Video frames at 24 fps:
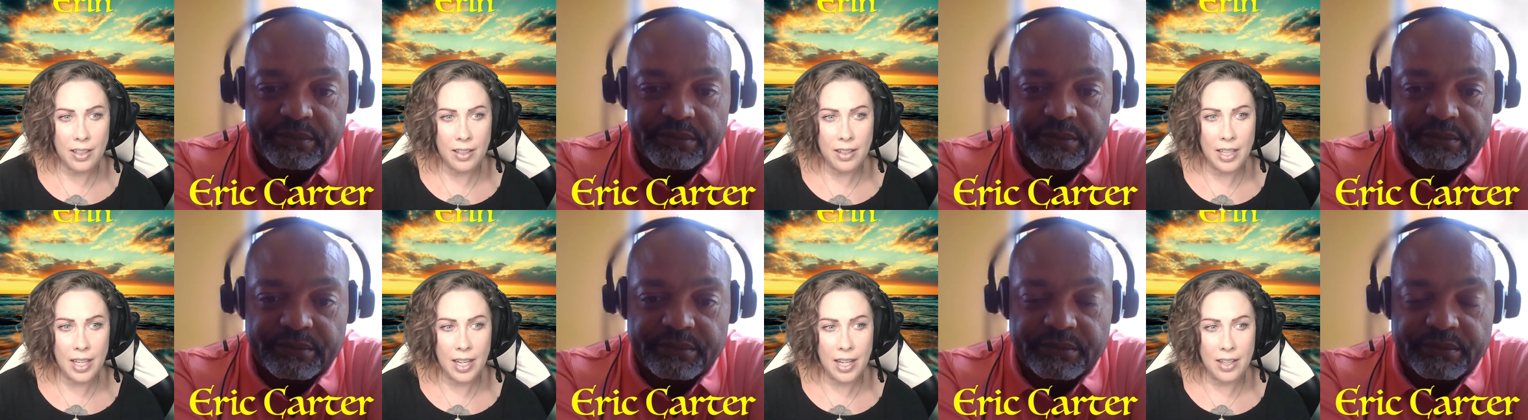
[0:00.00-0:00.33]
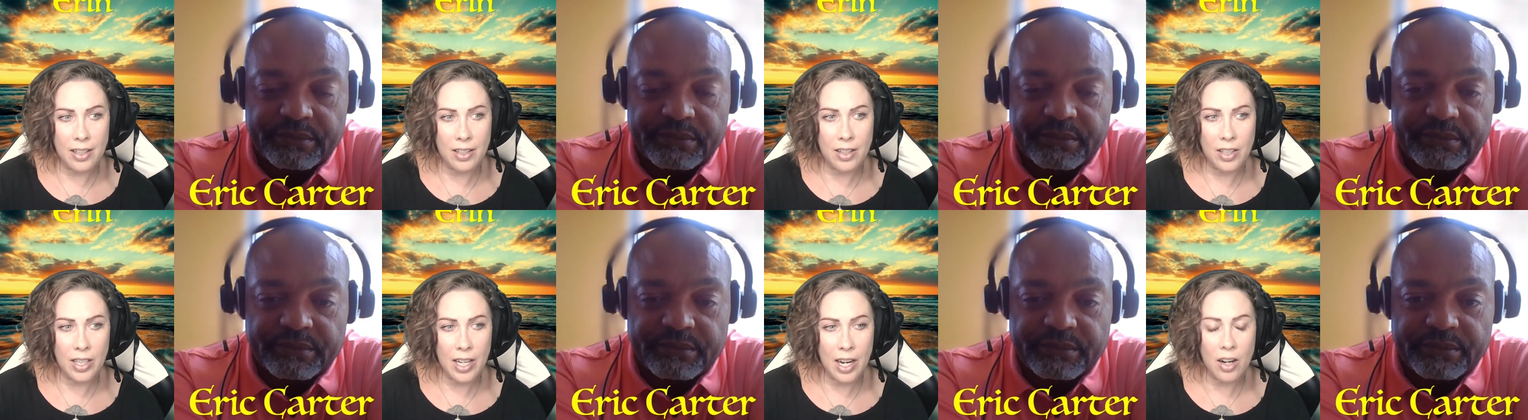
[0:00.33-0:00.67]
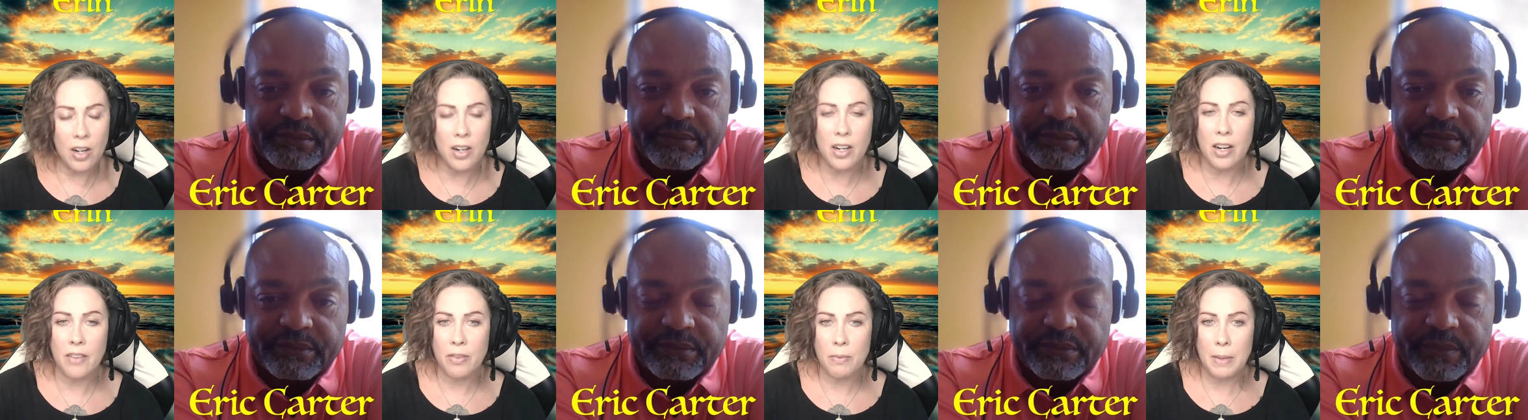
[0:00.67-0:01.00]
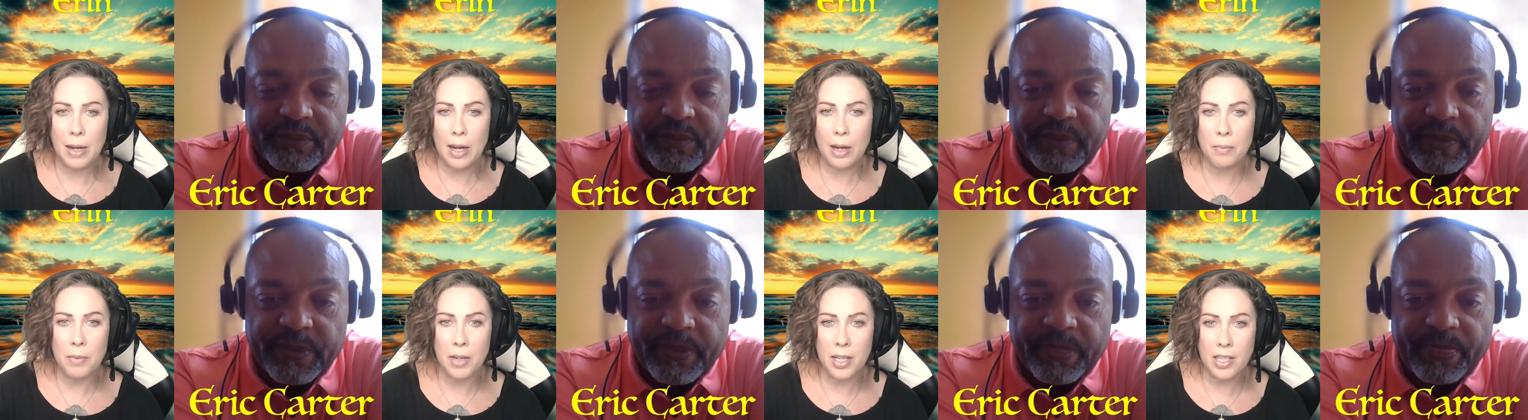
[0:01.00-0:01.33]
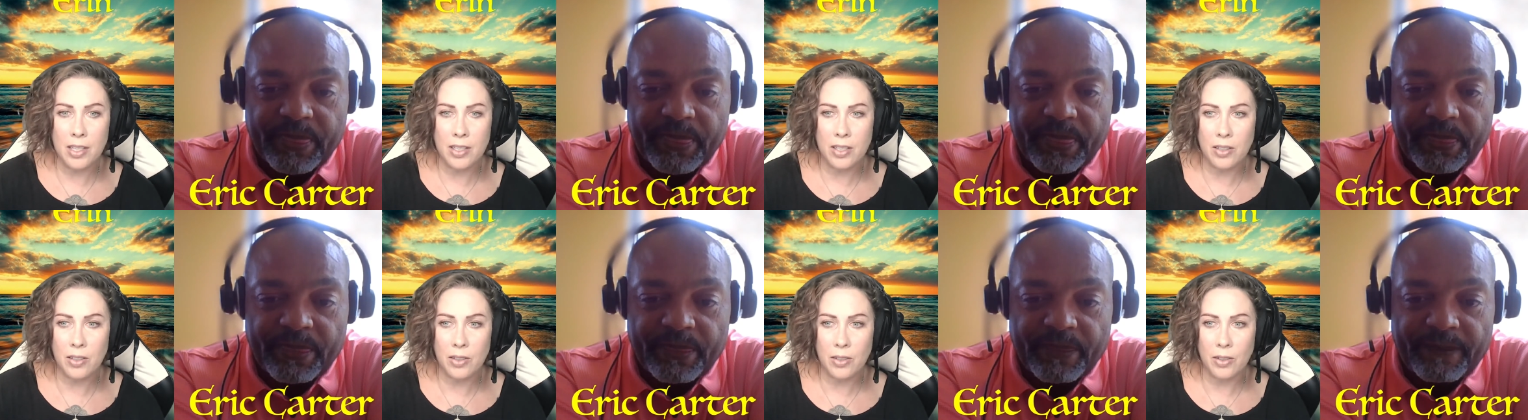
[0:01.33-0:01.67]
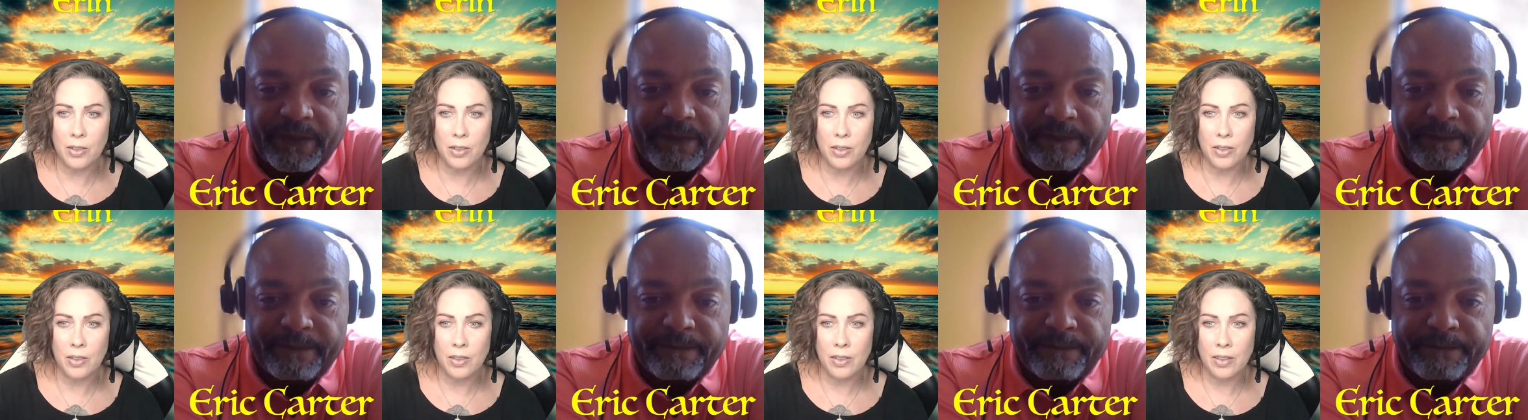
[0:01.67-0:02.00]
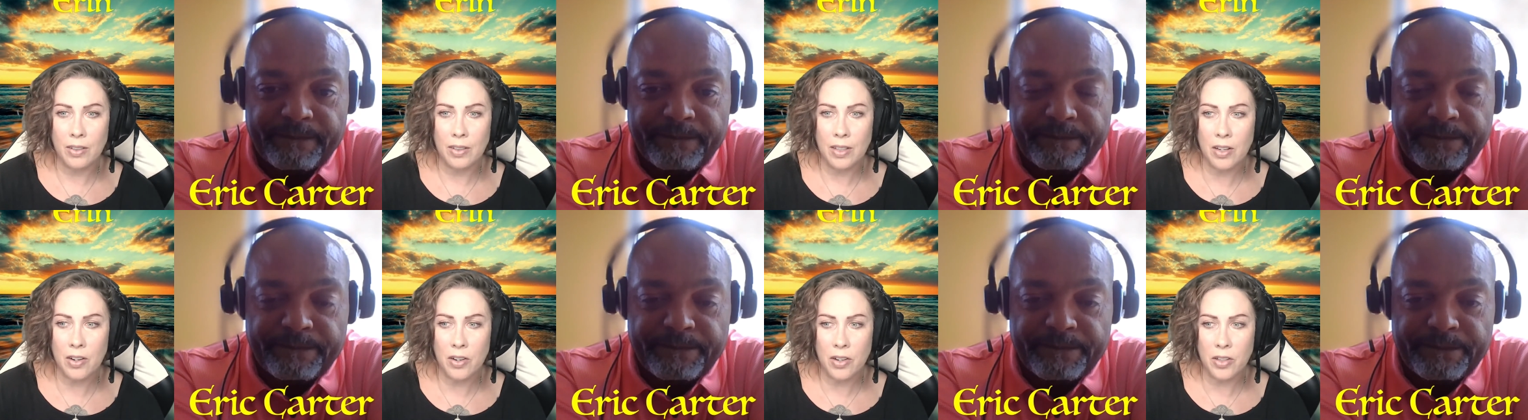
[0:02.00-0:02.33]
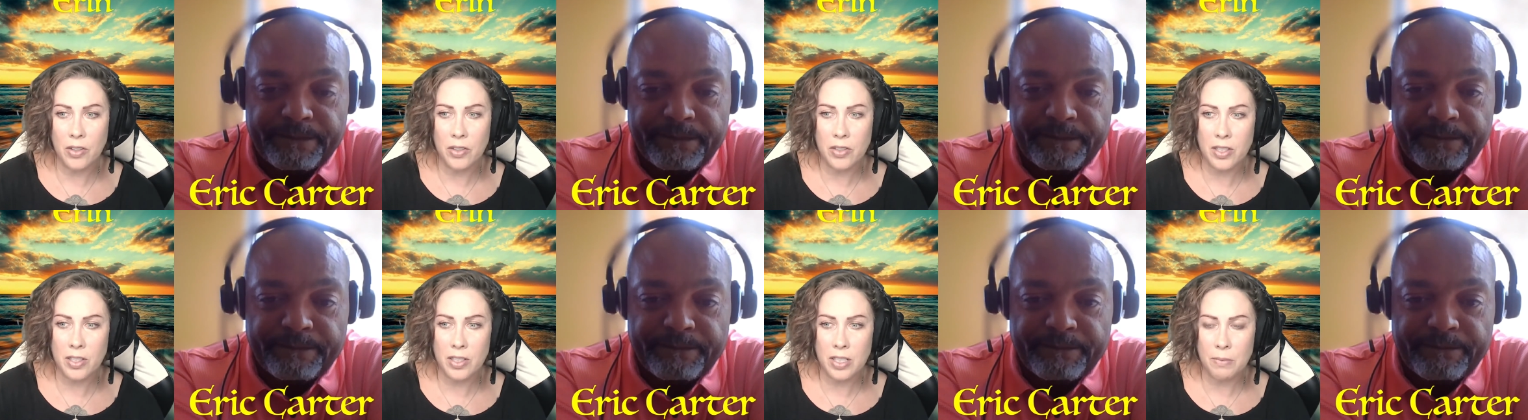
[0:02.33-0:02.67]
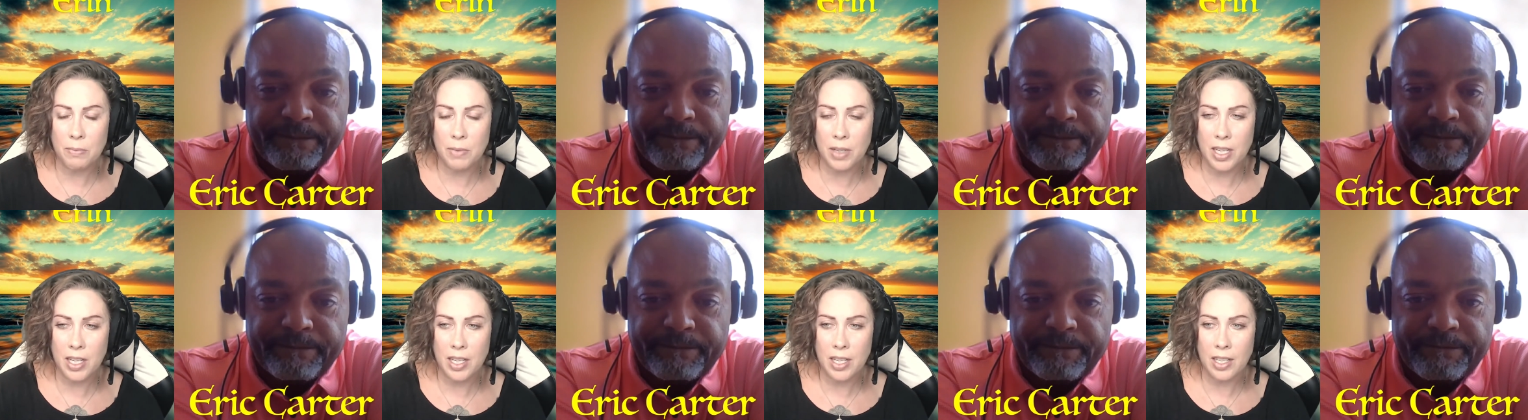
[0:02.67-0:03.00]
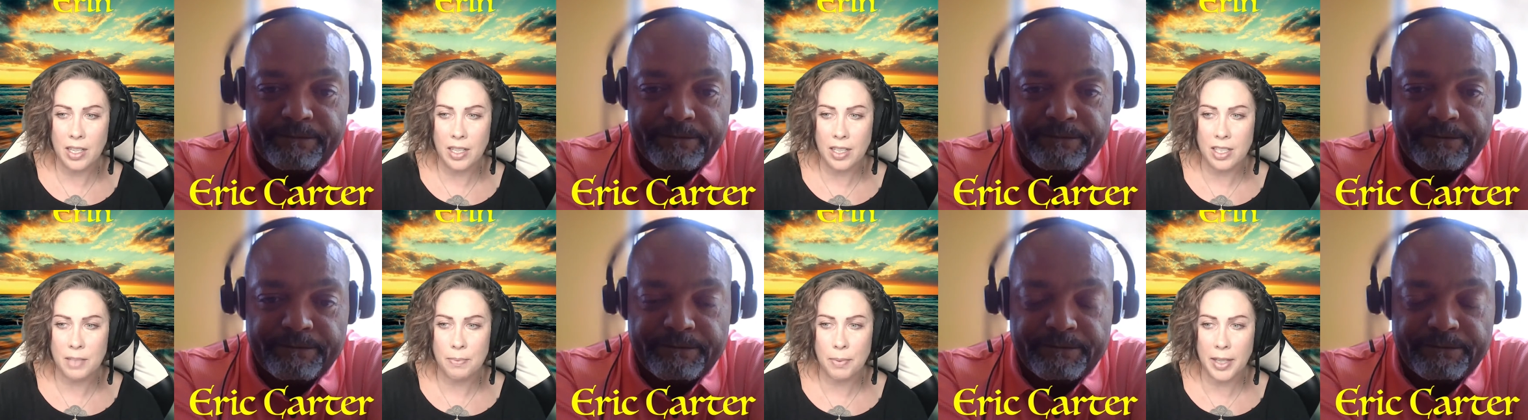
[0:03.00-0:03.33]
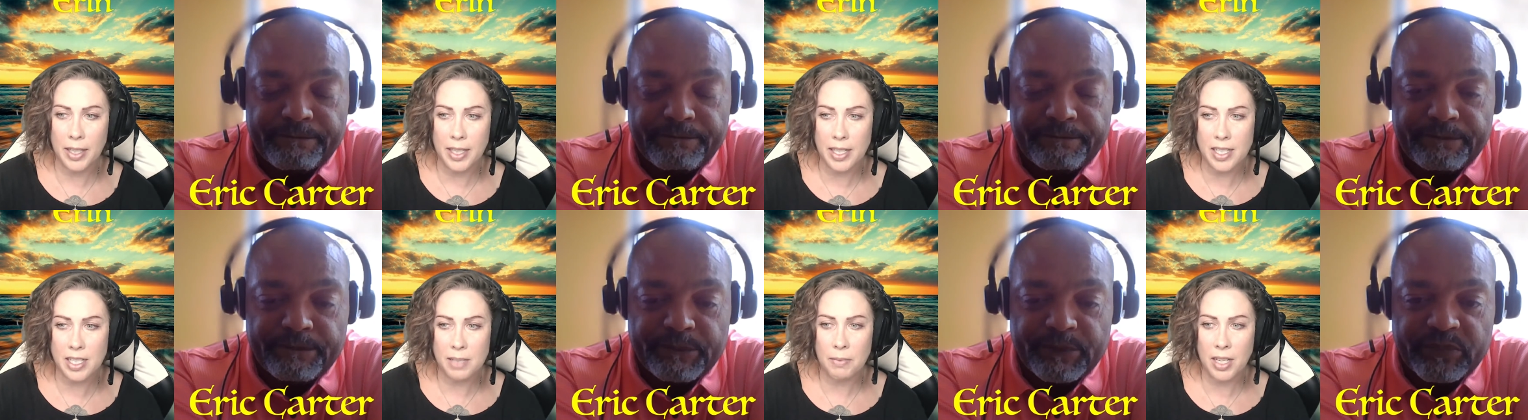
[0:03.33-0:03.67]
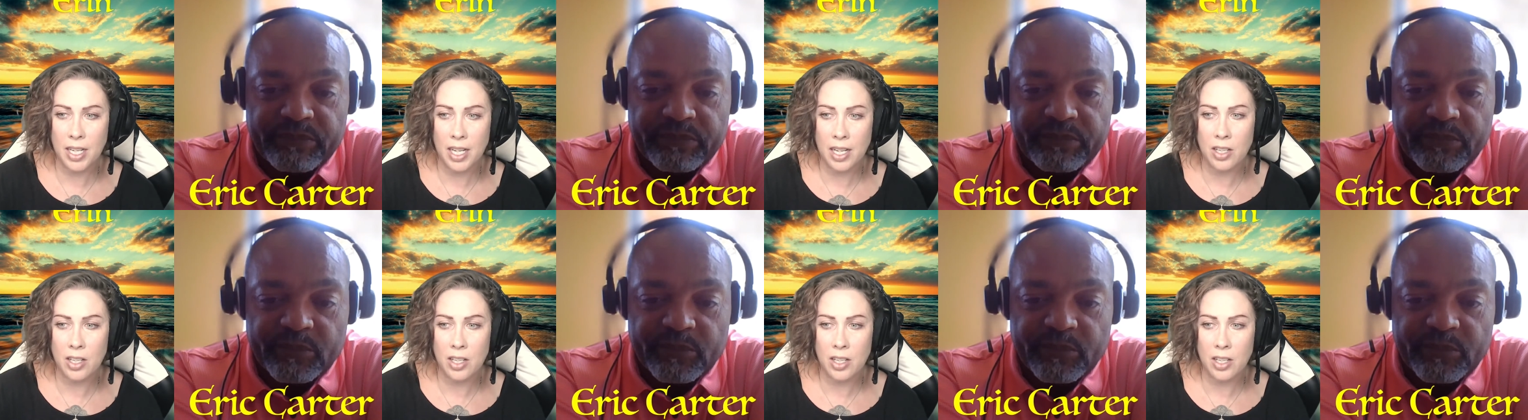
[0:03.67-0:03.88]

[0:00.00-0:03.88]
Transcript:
Speaker 1: That you cared enough about me to introduce it to me and explain it to me,